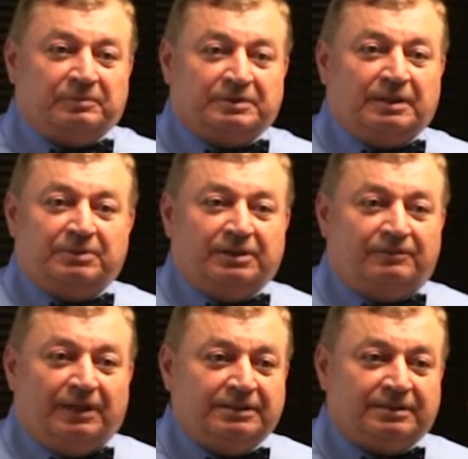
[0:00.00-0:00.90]
Somebody
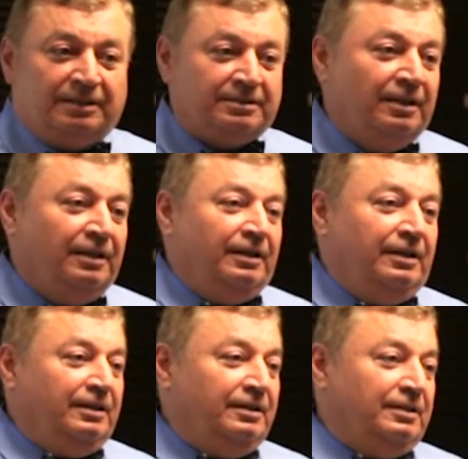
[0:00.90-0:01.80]
advised us.
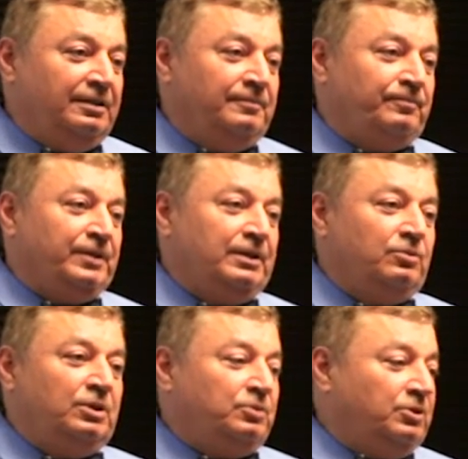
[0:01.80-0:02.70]
And
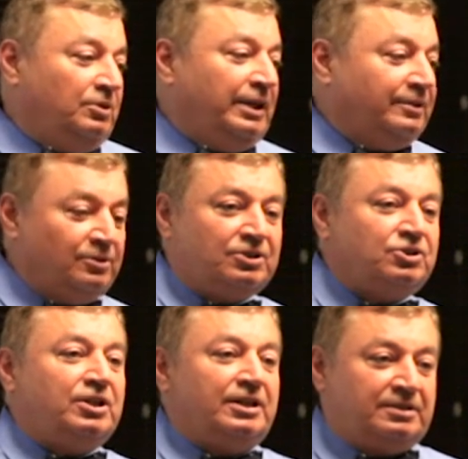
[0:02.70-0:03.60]
what would you like to
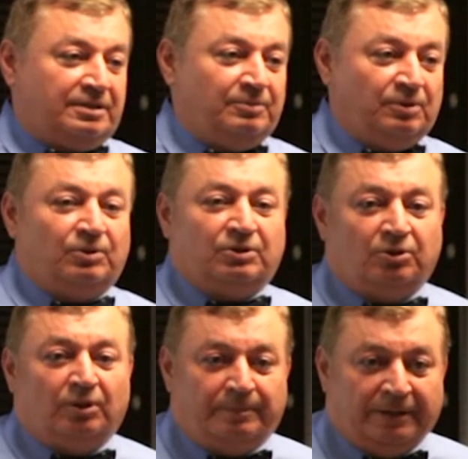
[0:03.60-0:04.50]
suggest? I mean, what
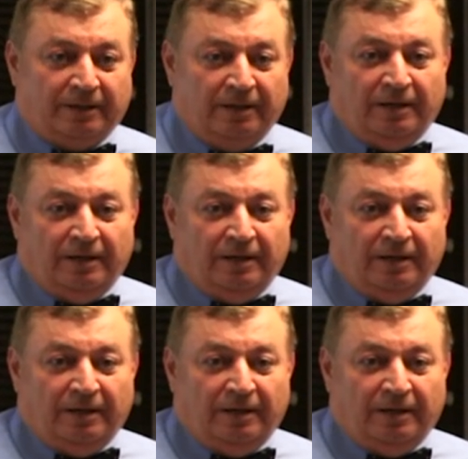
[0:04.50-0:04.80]
topic?